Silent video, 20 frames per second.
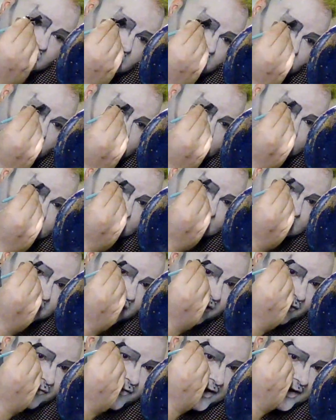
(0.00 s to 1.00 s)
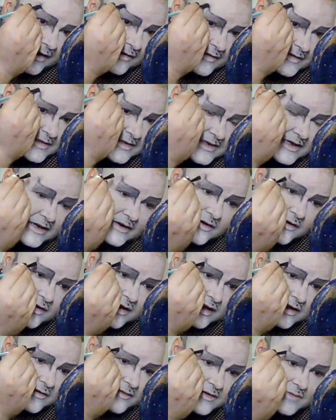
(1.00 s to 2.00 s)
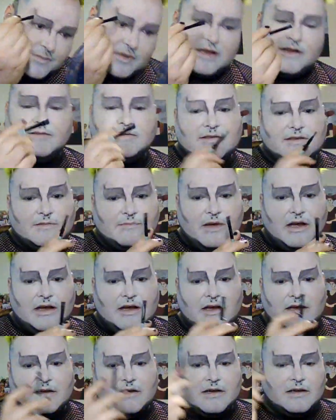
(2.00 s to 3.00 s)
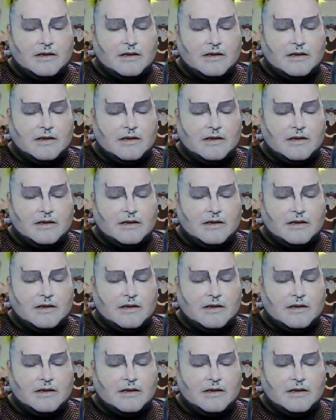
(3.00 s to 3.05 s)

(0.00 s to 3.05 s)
aren't scoffing or snickering or being smug,